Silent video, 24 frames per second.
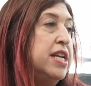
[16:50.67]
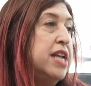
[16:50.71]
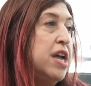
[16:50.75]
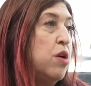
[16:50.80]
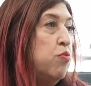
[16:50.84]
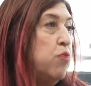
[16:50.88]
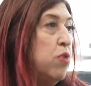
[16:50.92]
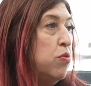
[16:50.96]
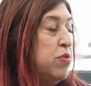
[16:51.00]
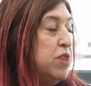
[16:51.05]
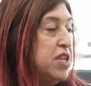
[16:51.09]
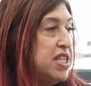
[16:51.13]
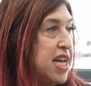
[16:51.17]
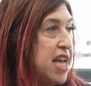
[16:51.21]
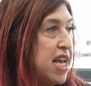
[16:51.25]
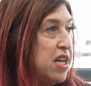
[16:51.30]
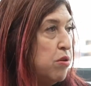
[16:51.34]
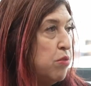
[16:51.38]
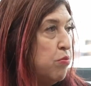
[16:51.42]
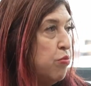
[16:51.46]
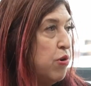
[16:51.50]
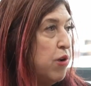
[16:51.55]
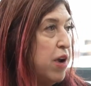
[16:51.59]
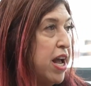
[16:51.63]
Now, when we
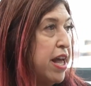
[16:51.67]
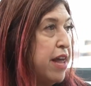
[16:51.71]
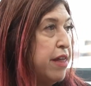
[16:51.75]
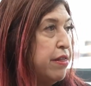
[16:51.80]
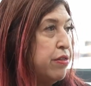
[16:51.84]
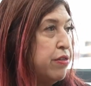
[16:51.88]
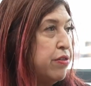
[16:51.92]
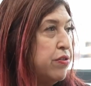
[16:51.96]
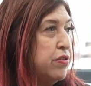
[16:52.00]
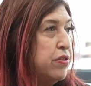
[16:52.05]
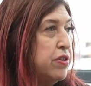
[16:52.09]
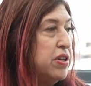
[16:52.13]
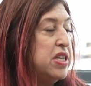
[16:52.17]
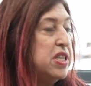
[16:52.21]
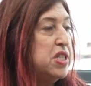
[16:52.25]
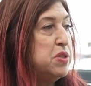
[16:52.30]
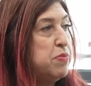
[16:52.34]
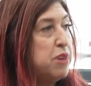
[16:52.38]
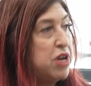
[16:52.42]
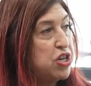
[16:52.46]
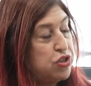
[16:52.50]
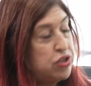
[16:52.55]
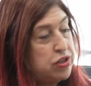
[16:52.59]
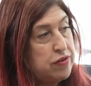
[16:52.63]
take a breath,
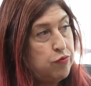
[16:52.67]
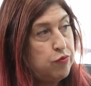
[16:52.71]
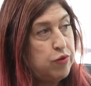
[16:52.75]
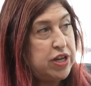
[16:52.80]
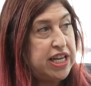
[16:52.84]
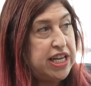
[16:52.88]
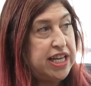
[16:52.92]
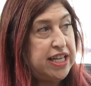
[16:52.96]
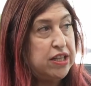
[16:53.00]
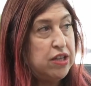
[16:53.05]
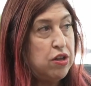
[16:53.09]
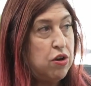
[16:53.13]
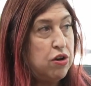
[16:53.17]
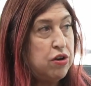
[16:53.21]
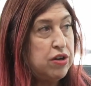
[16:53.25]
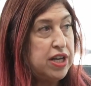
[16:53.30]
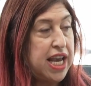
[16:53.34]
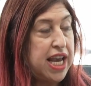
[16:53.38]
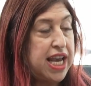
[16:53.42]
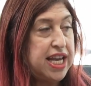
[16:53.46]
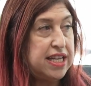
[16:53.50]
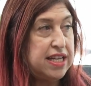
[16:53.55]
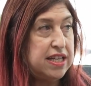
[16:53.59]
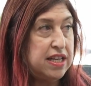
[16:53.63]
especially if we
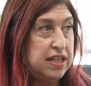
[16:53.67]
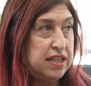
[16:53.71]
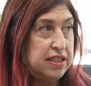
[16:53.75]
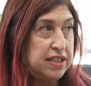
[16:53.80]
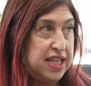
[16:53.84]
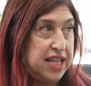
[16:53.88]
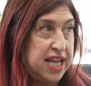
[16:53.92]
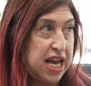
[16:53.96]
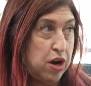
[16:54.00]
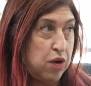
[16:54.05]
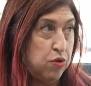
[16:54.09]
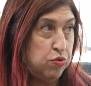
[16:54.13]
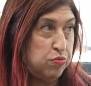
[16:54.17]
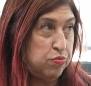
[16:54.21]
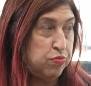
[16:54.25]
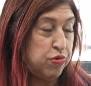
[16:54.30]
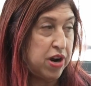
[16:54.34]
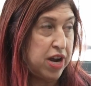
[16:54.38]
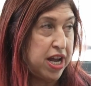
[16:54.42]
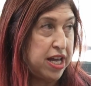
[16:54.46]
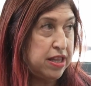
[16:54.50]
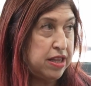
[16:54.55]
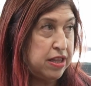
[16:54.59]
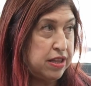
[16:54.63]
elongate the out
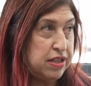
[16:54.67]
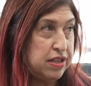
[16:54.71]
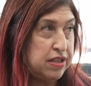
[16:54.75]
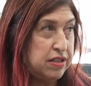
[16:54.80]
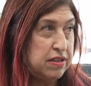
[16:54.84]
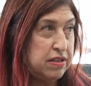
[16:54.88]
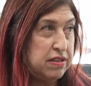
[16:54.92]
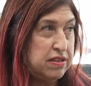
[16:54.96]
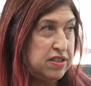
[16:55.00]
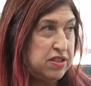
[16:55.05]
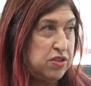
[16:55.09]
breath,